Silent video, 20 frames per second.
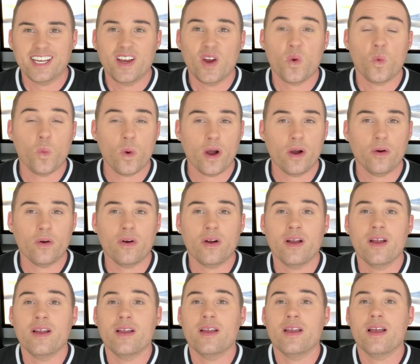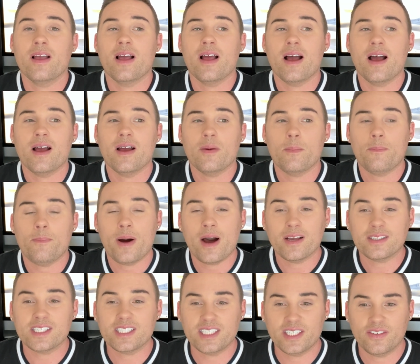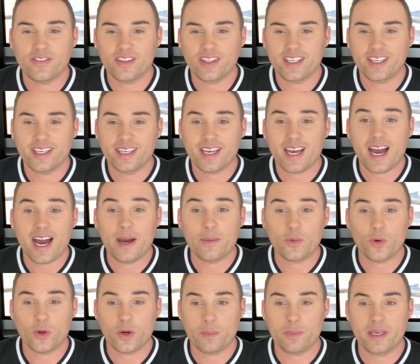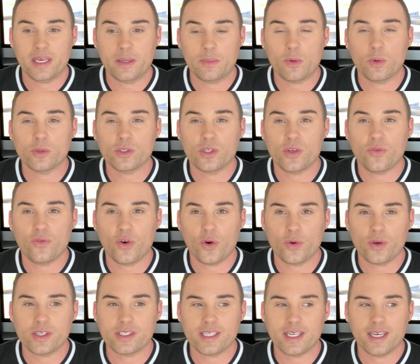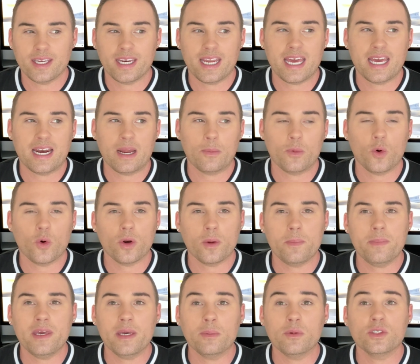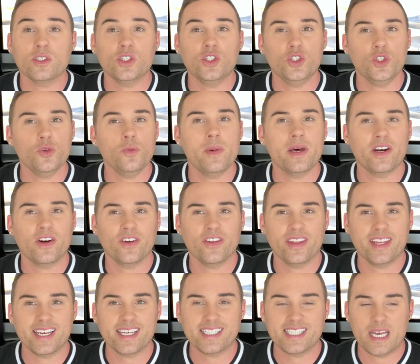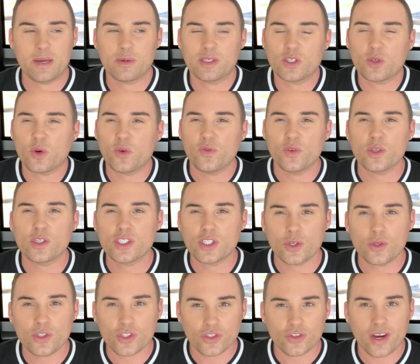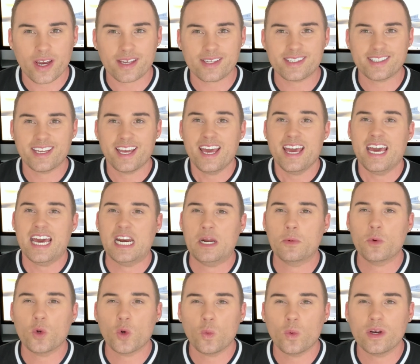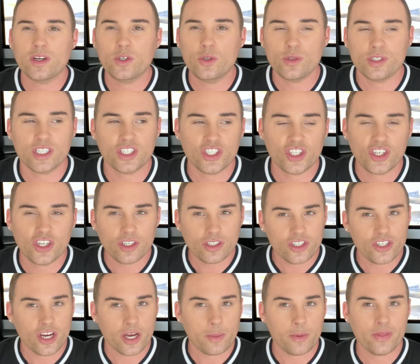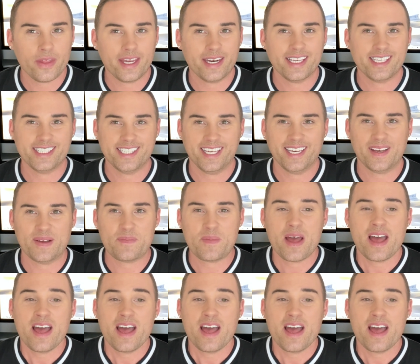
Well, Positively, I'm going to be able to focus in and I'm going to be able to do better on that exam because I'm going to feel so stressed and I'm going to want to do such a good job on that exam